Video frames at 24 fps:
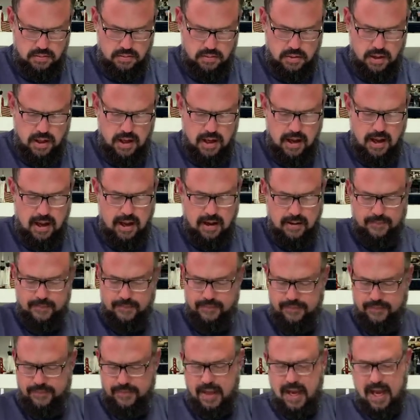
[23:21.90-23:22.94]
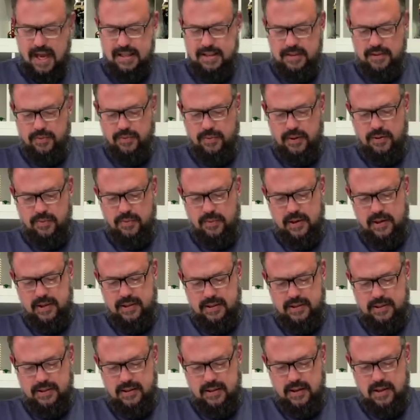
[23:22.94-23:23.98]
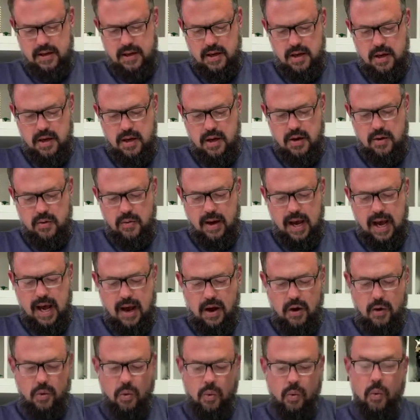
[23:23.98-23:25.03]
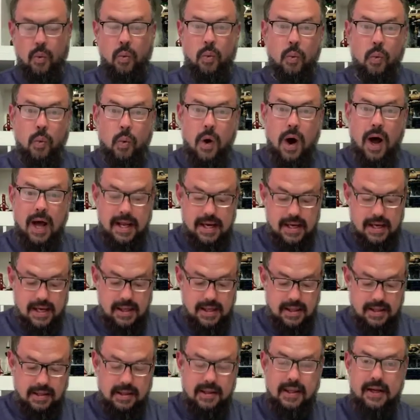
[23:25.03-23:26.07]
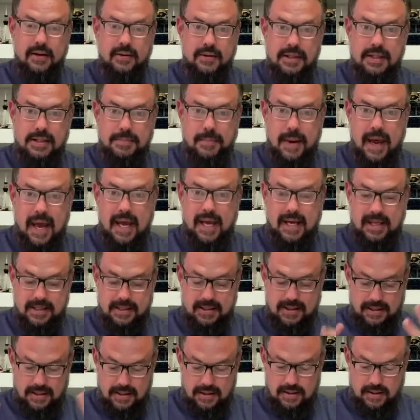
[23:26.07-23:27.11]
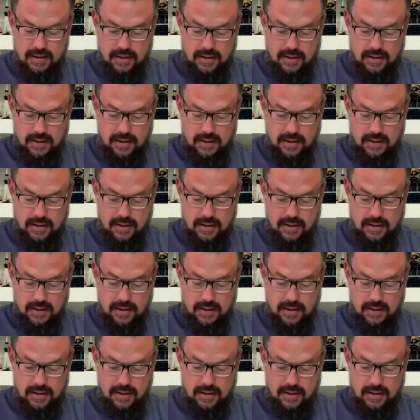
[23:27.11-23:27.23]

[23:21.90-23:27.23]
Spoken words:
Ha! That's what it was. Wow. One little space